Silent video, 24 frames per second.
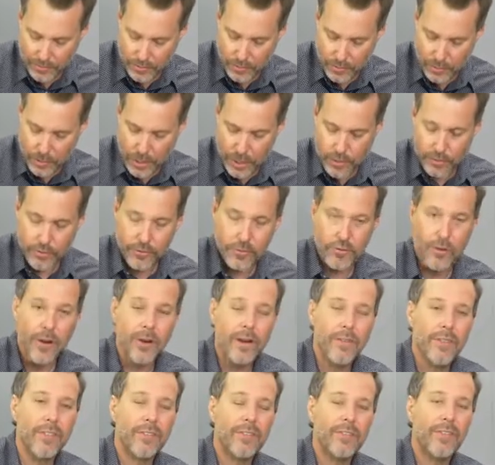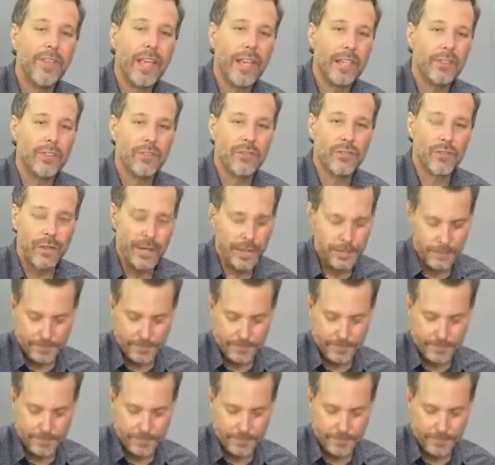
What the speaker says: So start at the second string.